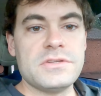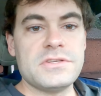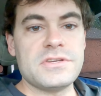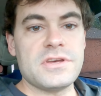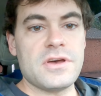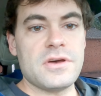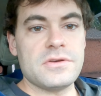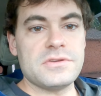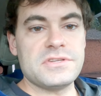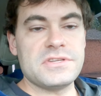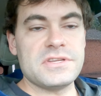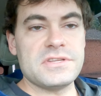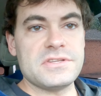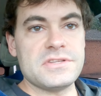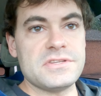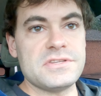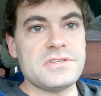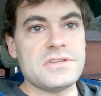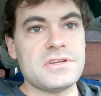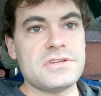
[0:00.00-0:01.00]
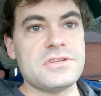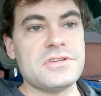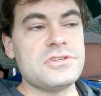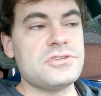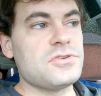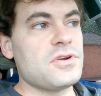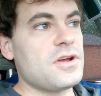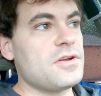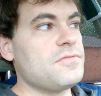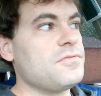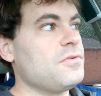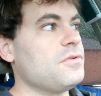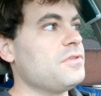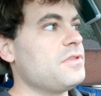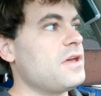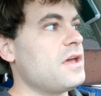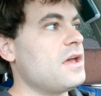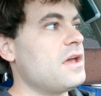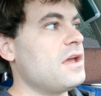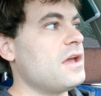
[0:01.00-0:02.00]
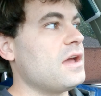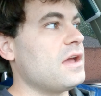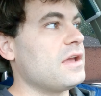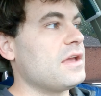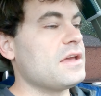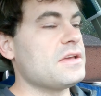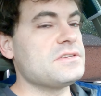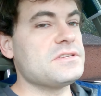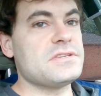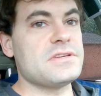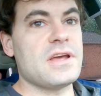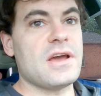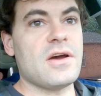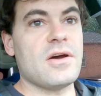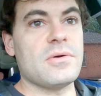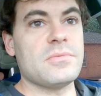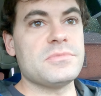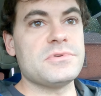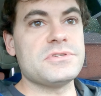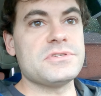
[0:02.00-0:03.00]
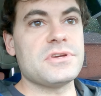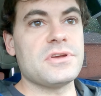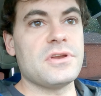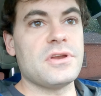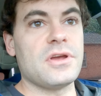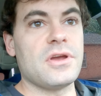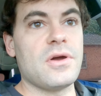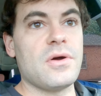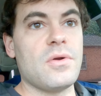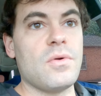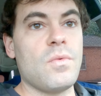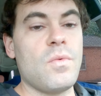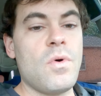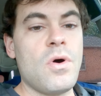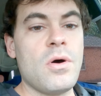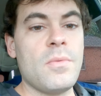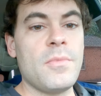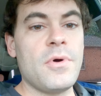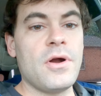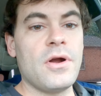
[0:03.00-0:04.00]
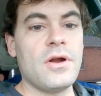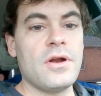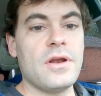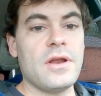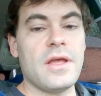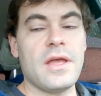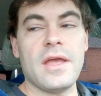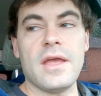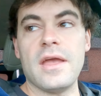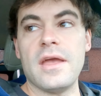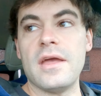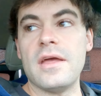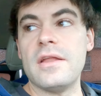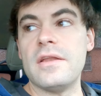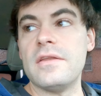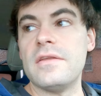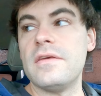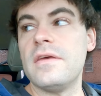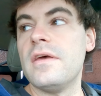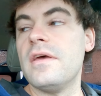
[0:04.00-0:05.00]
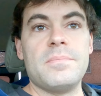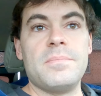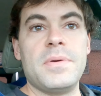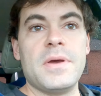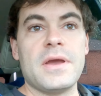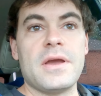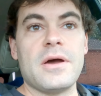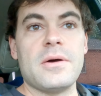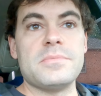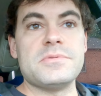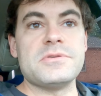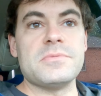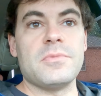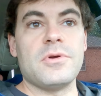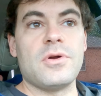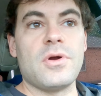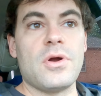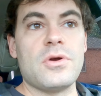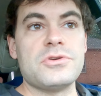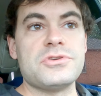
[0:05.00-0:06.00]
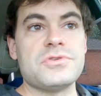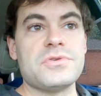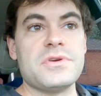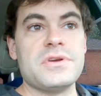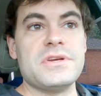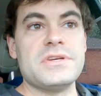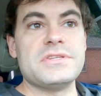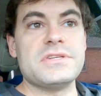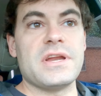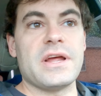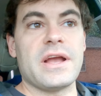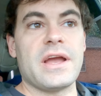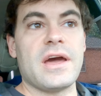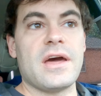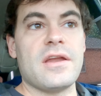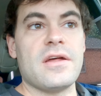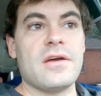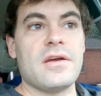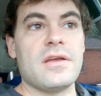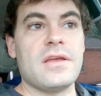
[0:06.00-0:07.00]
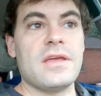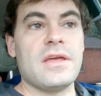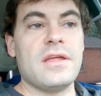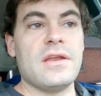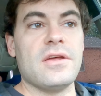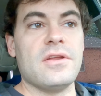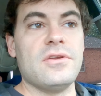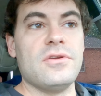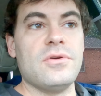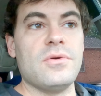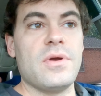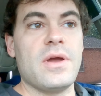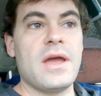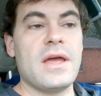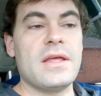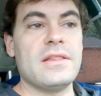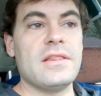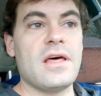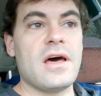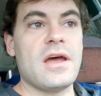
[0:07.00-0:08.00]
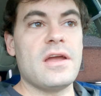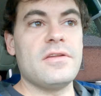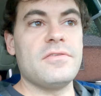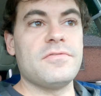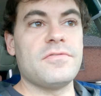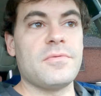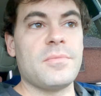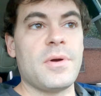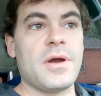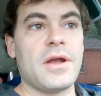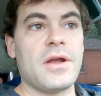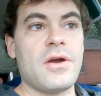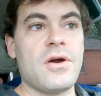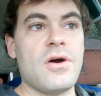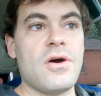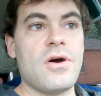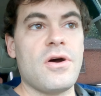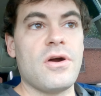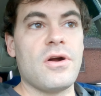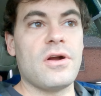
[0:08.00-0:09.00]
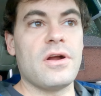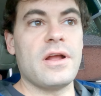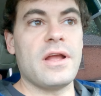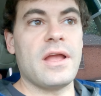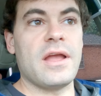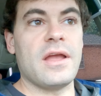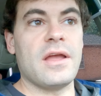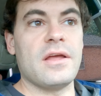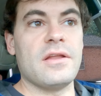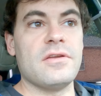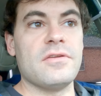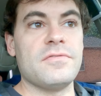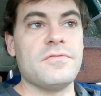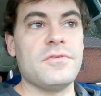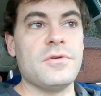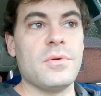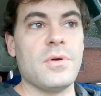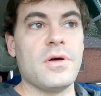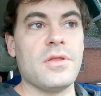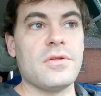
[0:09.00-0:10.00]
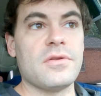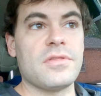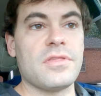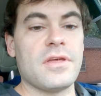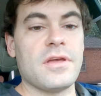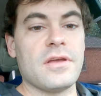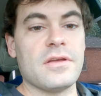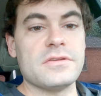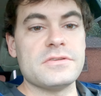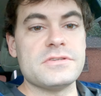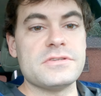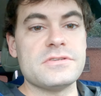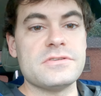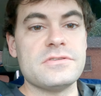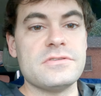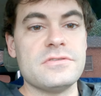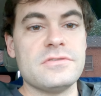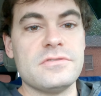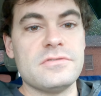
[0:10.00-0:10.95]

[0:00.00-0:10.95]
So, since it's such a dreadful day, I guess now I'm just going to go to Walmart and pick up some groceries, and I got to get a new headlight for my car and a few other things.